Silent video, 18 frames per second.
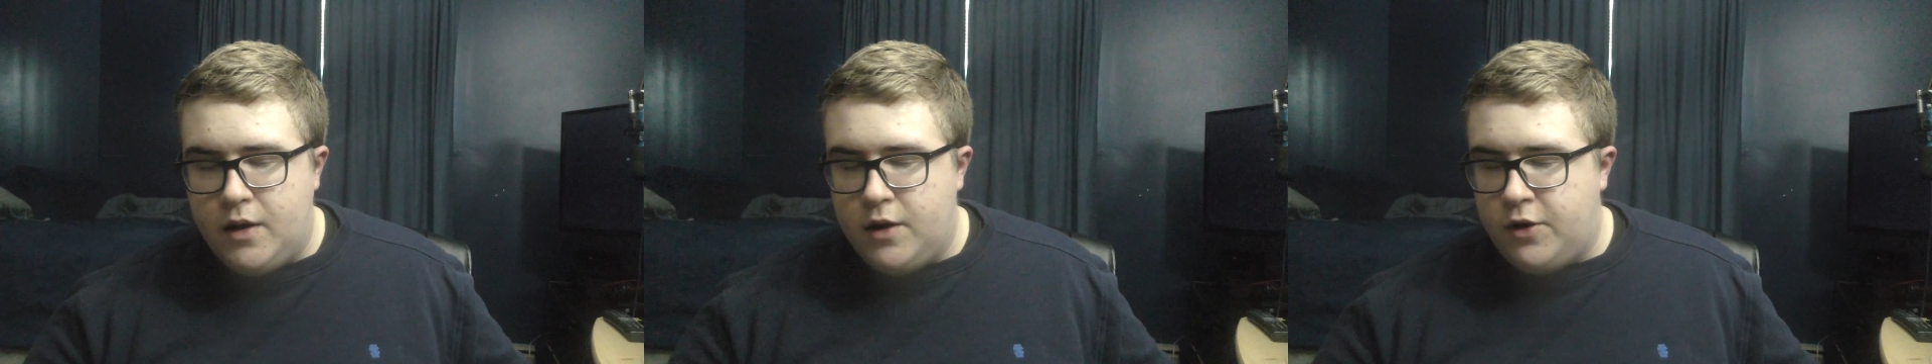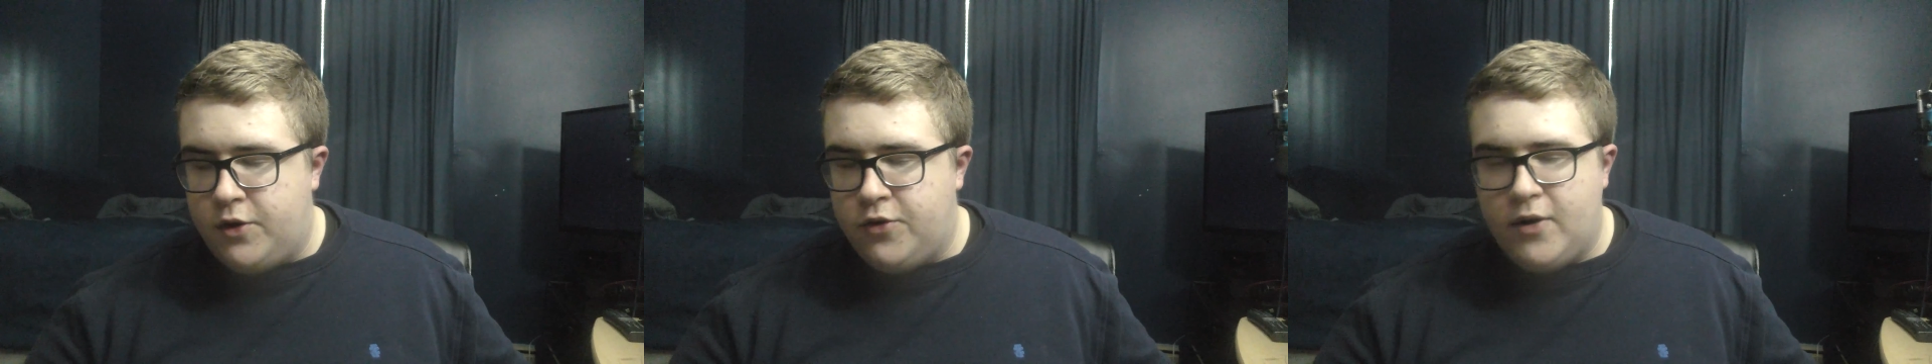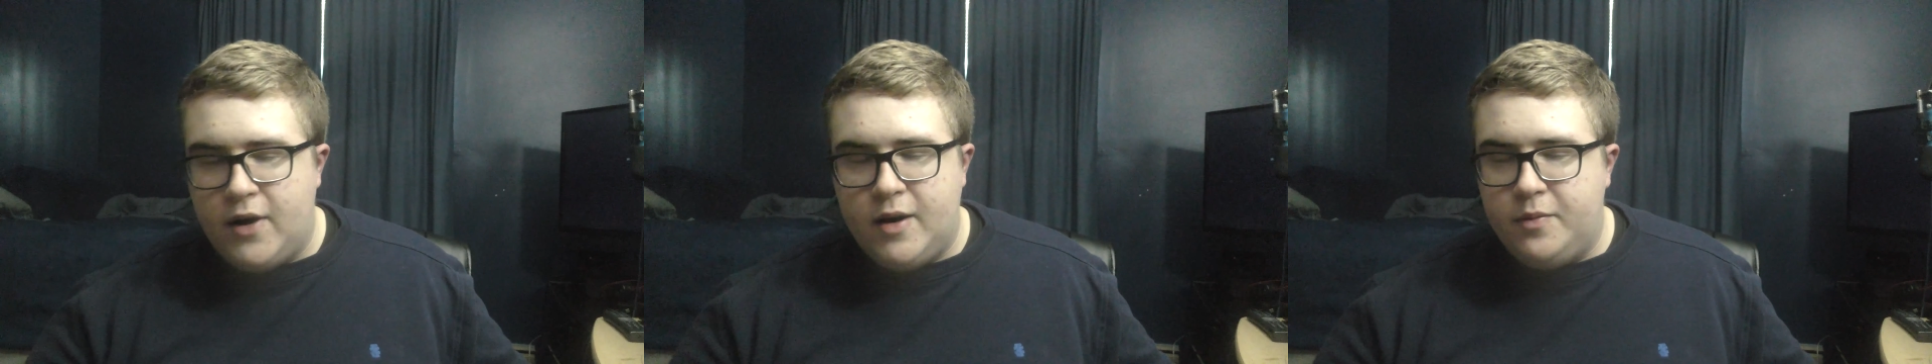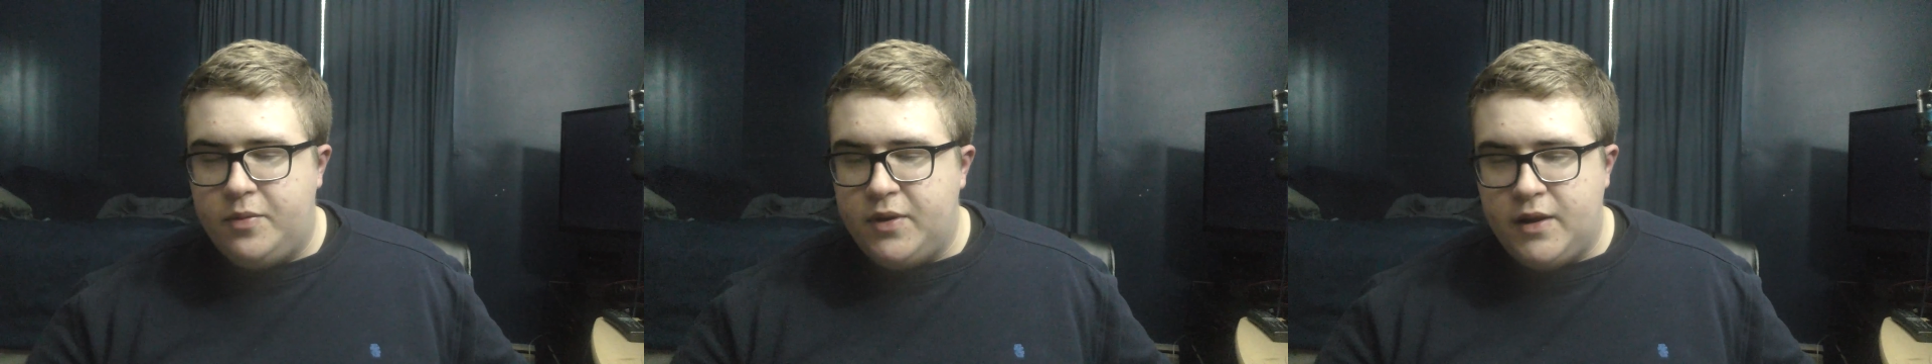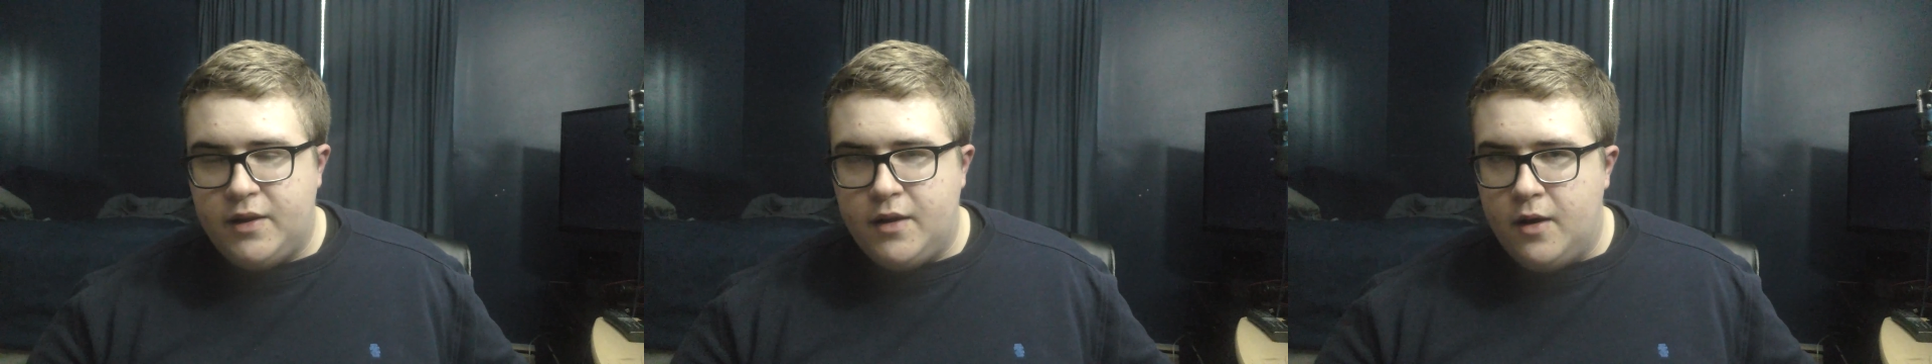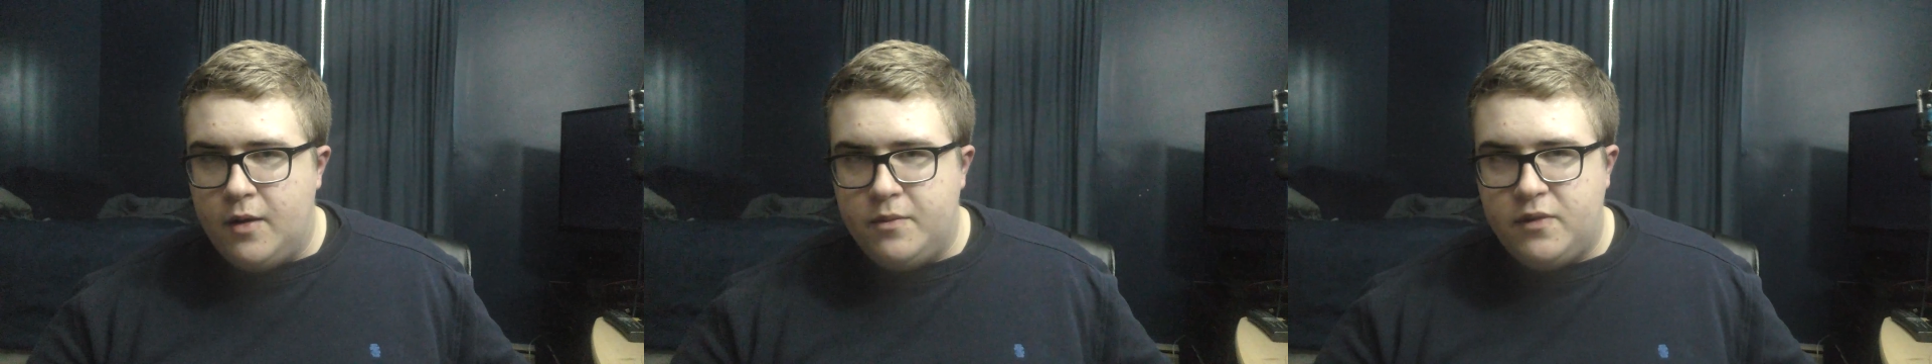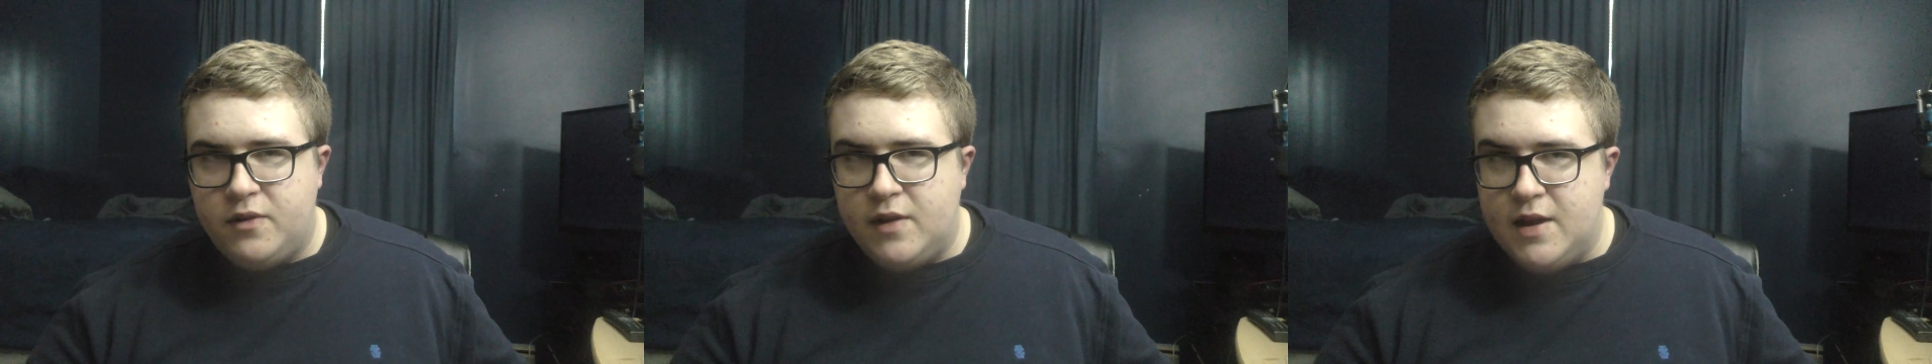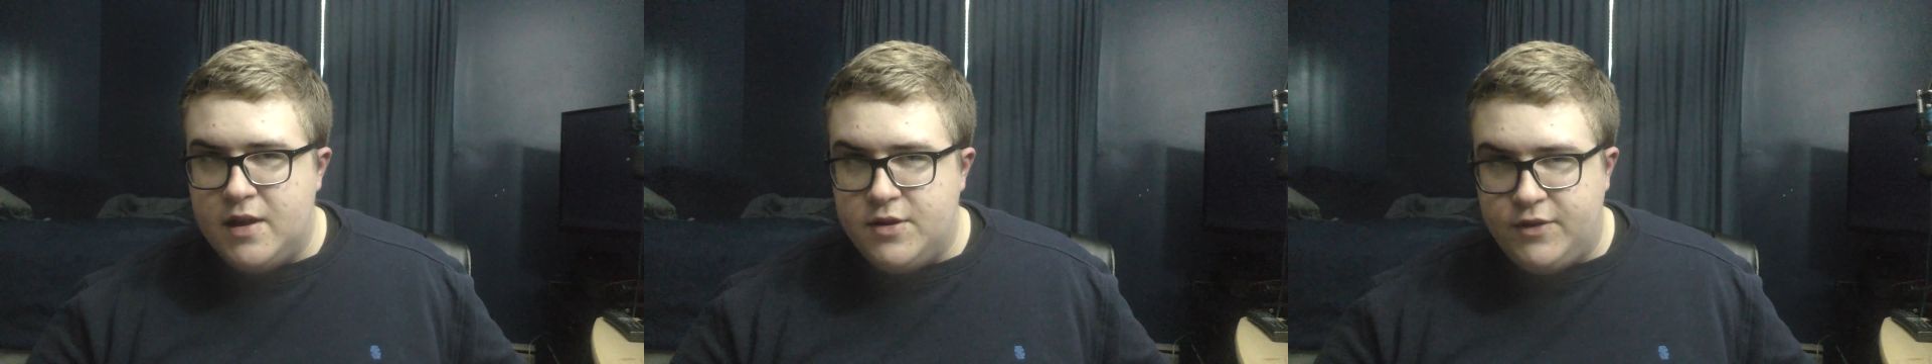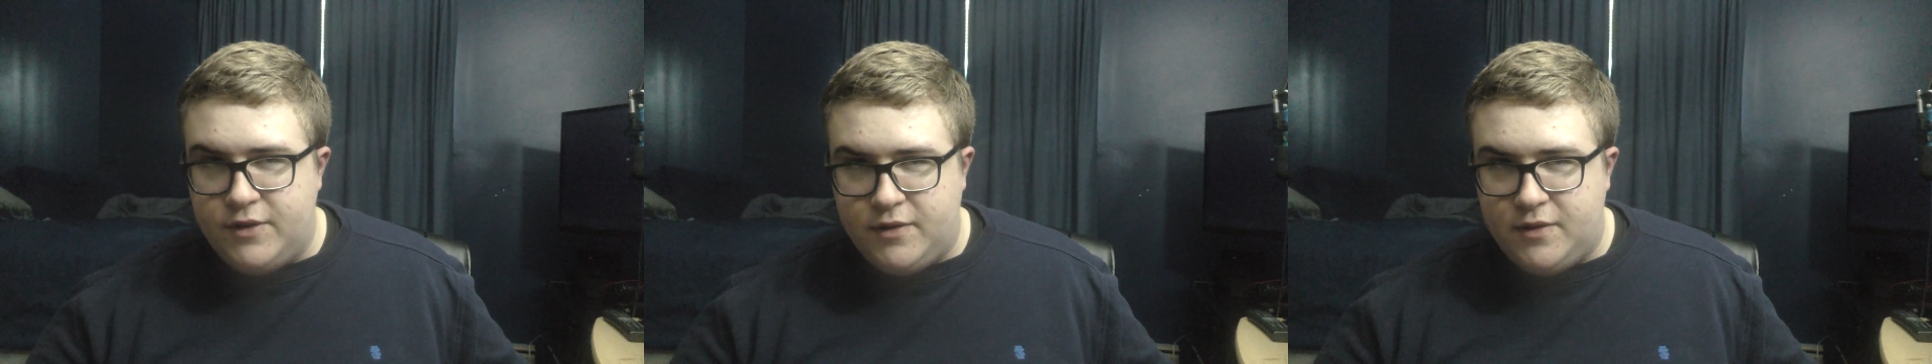incredibly dumb
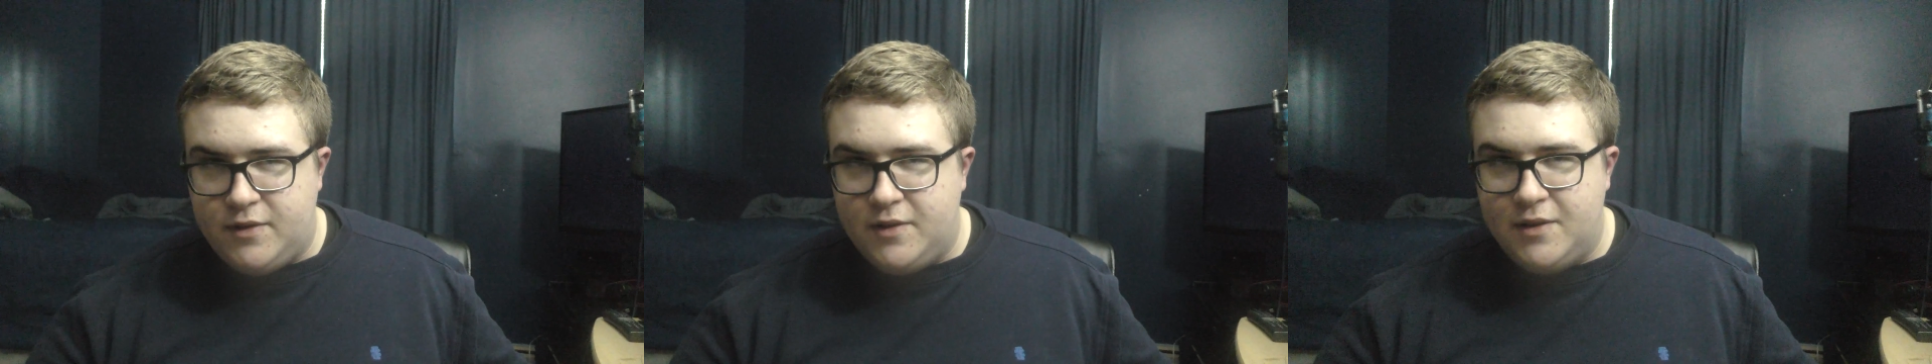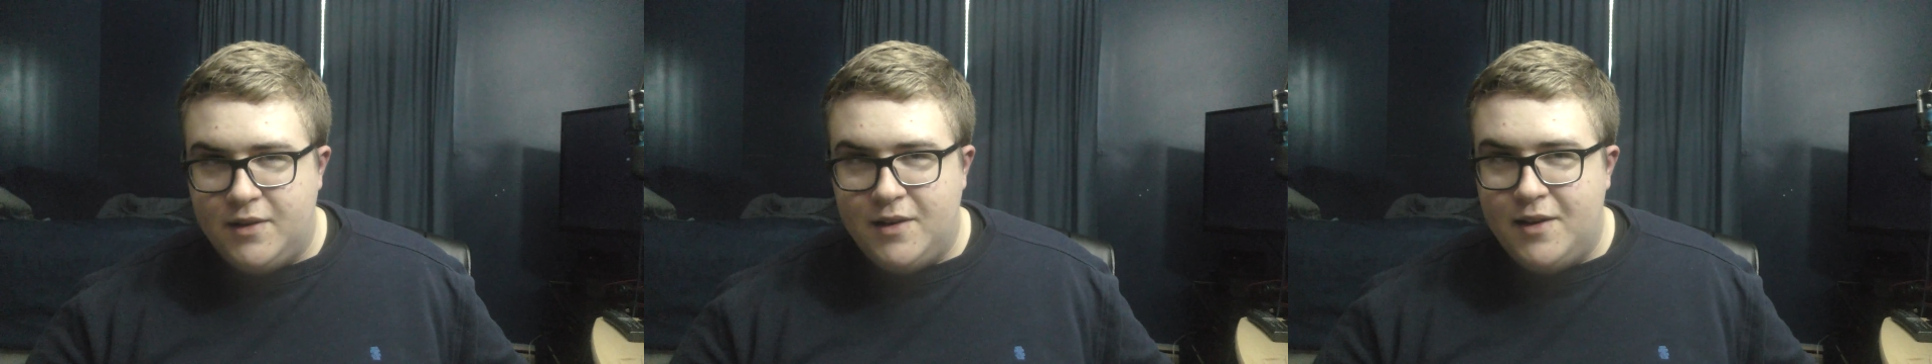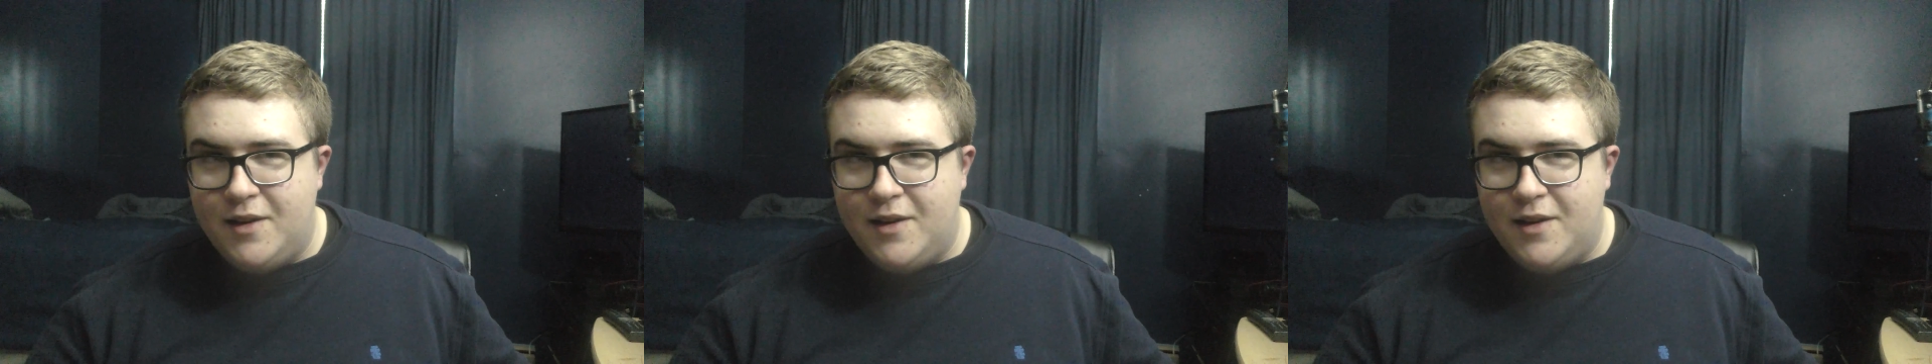stages.